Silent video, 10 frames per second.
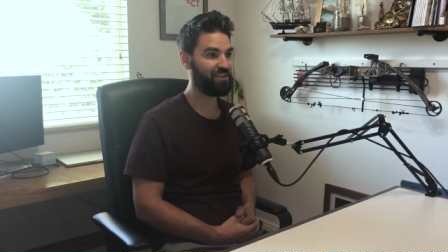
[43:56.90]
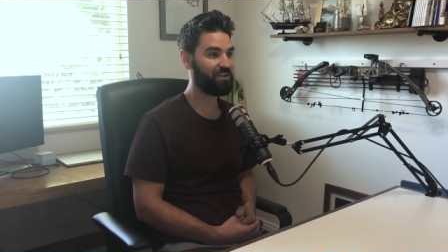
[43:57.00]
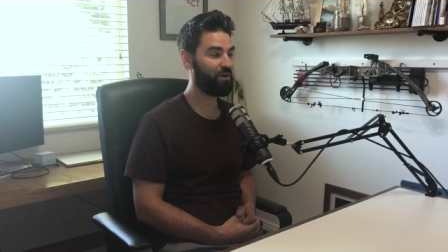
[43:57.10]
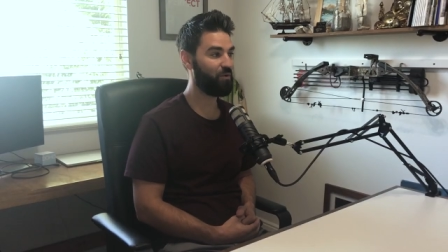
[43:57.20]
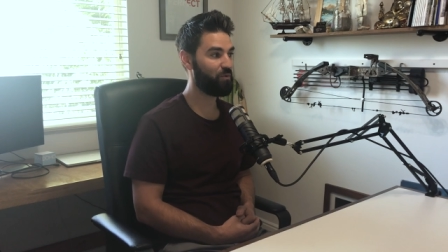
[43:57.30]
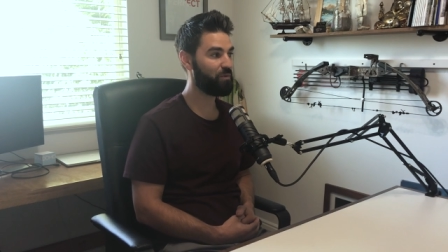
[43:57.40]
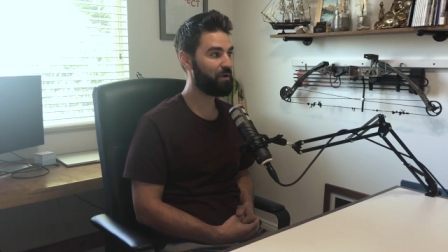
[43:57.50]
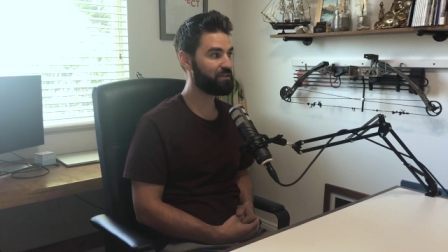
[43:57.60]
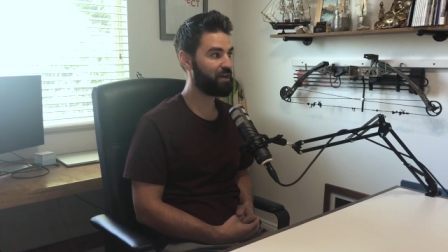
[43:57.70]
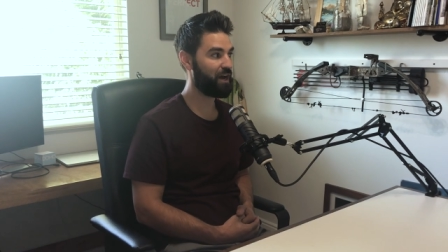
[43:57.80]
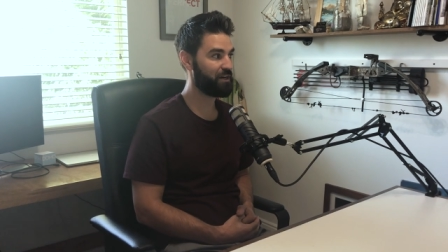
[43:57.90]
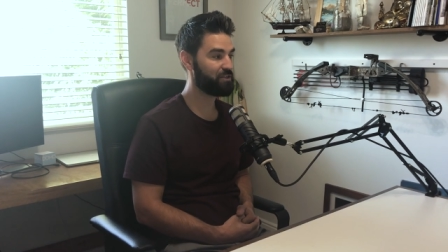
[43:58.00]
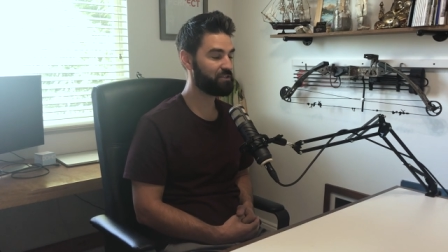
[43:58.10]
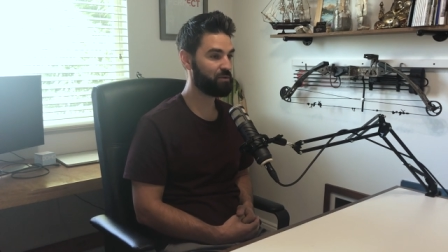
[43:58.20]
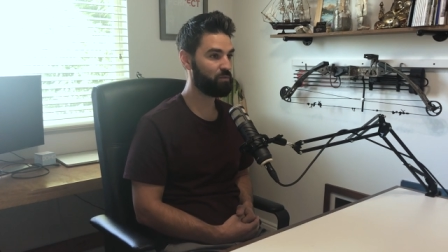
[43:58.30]
You know, we're about to hire
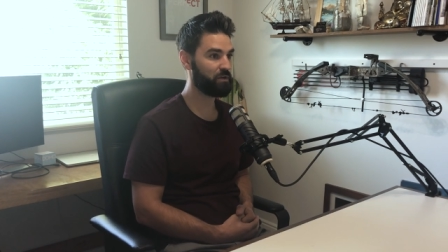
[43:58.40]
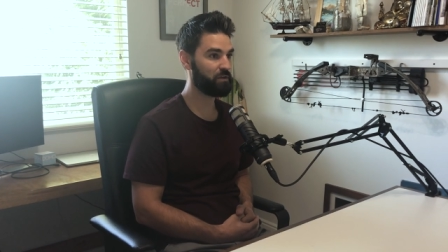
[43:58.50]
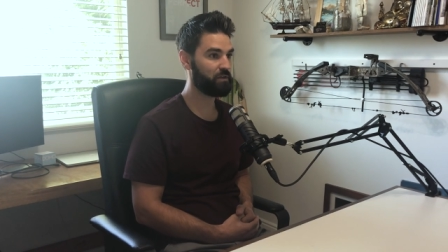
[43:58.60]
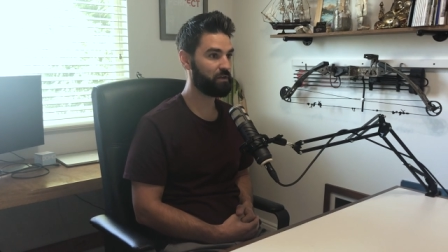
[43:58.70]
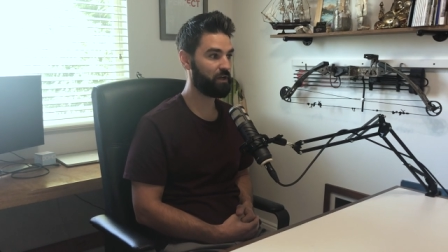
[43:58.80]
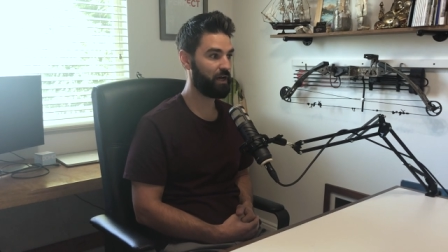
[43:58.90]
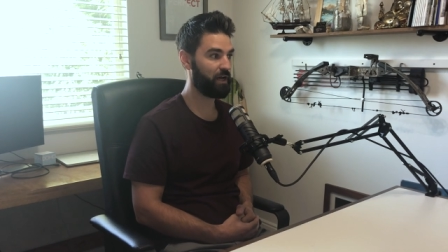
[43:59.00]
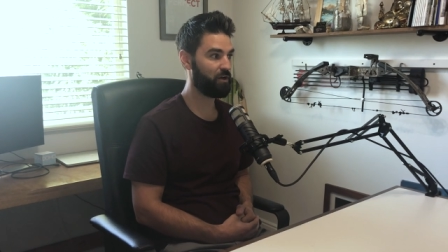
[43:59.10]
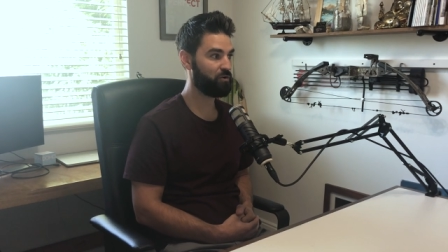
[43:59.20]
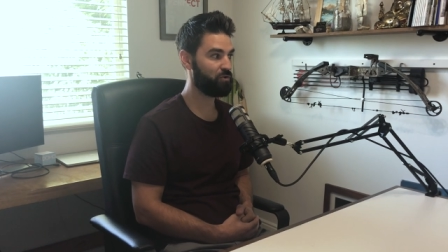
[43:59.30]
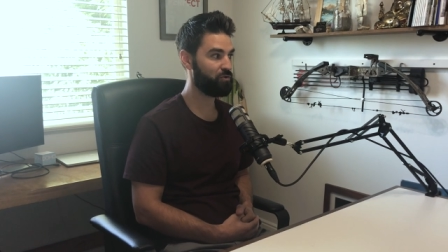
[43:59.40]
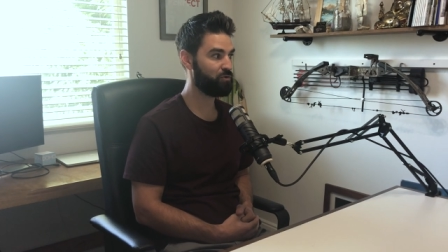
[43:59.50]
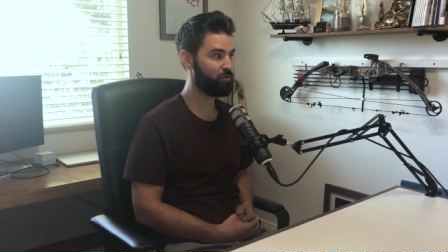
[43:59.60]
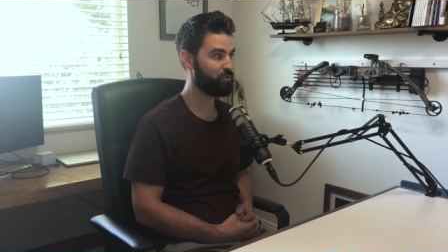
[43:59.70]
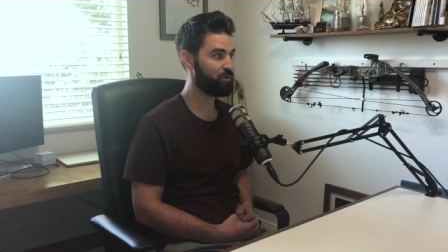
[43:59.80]
someone uh,
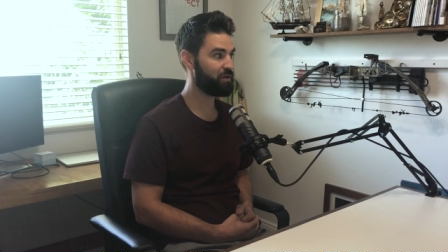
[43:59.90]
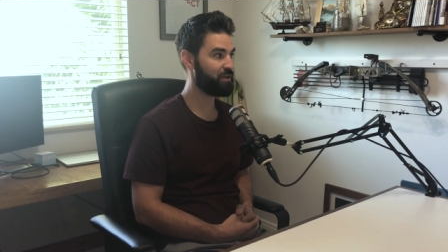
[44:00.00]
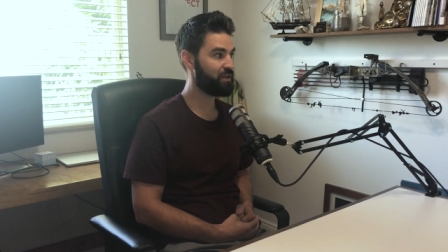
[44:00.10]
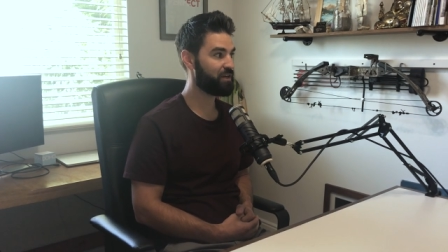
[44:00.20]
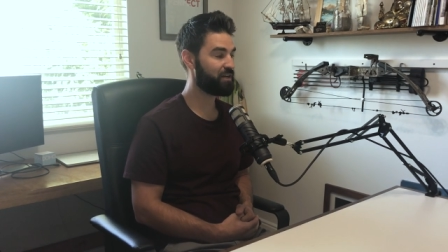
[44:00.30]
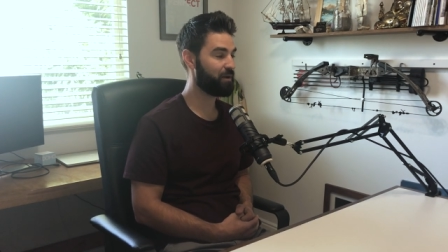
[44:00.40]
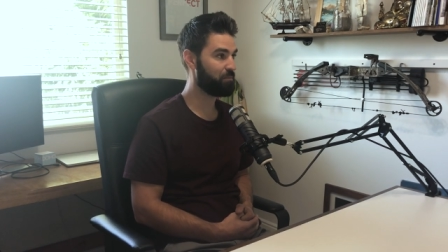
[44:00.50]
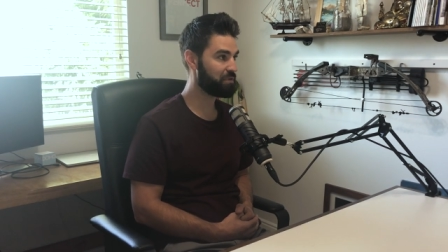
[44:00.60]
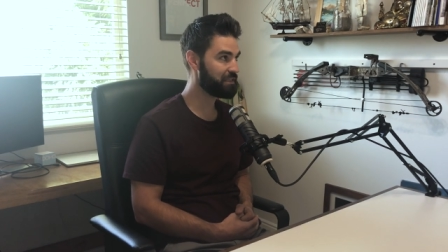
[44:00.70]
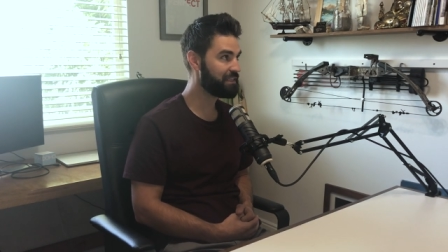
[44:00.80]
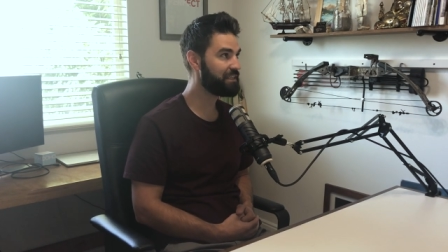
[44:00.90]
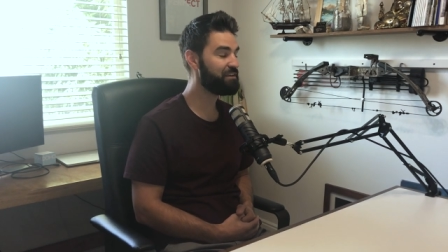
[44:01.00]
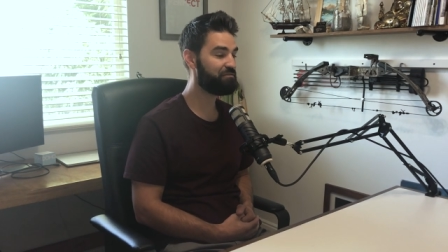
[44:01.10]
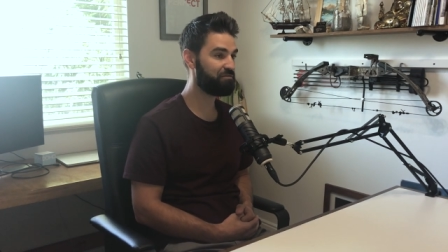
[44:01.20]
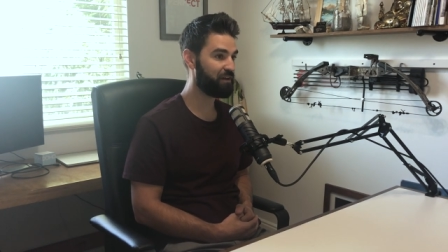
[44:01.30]
who completely
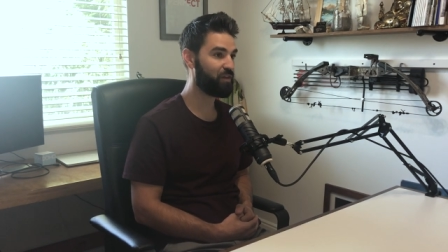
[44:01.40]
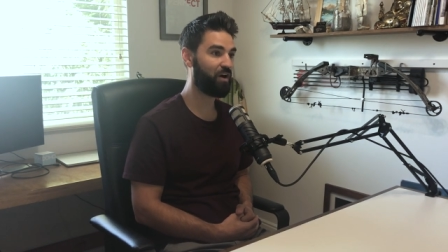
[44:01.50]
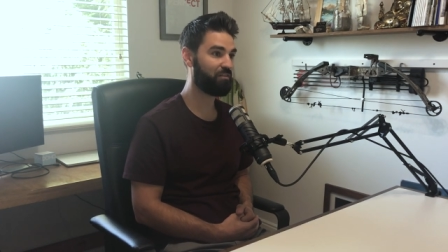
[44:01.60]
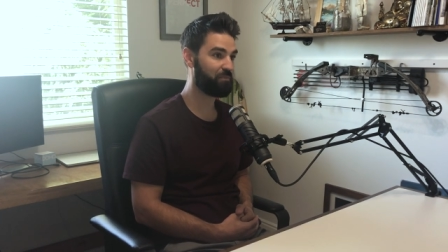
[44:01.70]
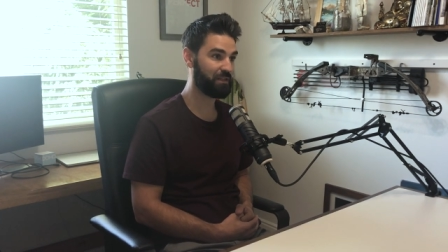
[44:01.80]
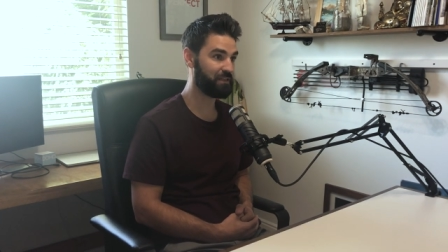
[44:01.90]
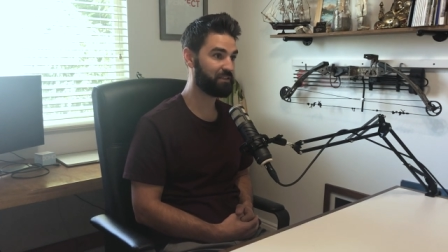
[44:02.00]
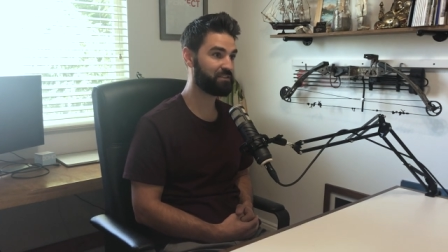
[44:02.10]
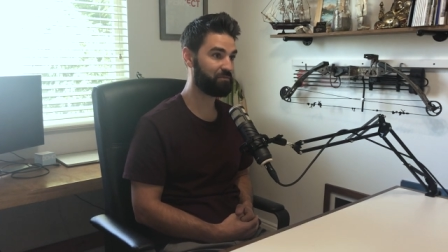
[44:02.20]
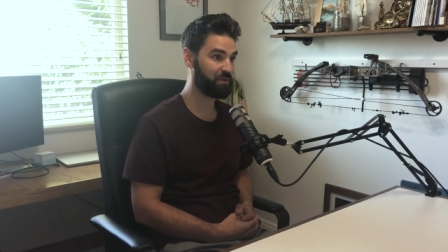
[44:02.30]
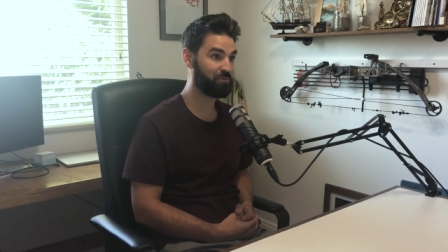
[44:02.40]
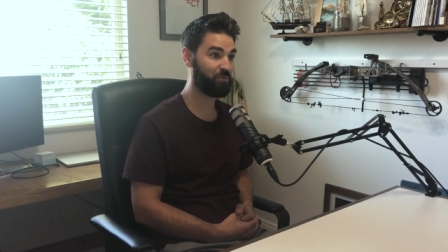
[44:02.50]
fell off my list of people